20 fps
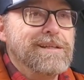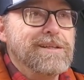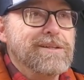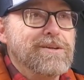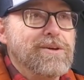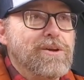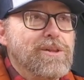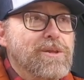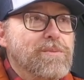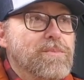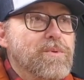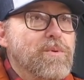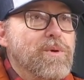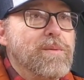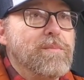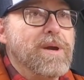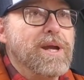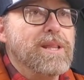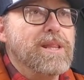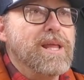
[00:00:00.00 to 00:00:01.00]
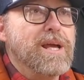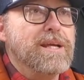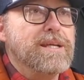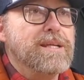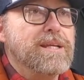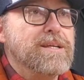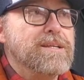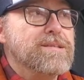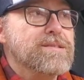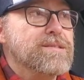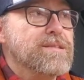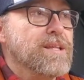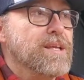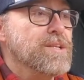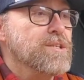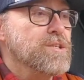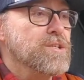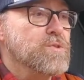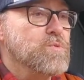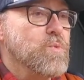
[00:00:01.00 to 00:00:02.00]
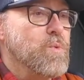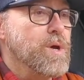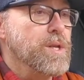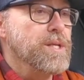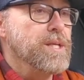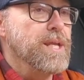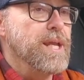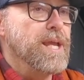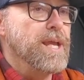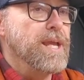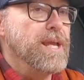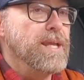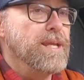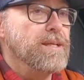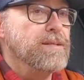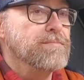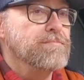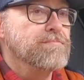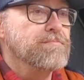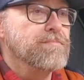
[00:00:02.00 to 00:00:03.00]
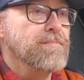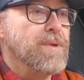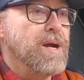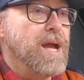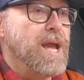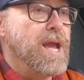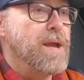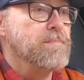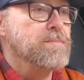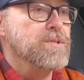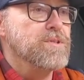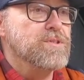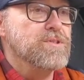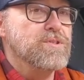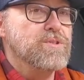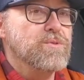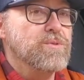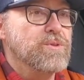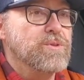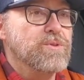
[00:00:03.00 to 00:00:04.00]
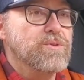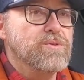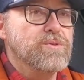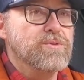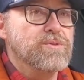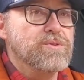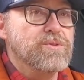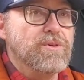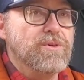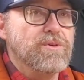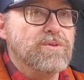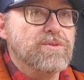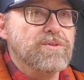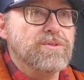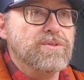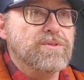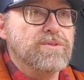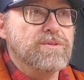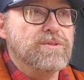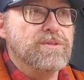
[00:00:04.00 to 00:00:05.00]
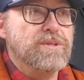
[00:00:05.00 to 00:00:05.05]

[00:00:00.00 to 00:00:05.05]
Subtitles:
Call up the way my luck is. And then just one day, I happened to just do a Google search.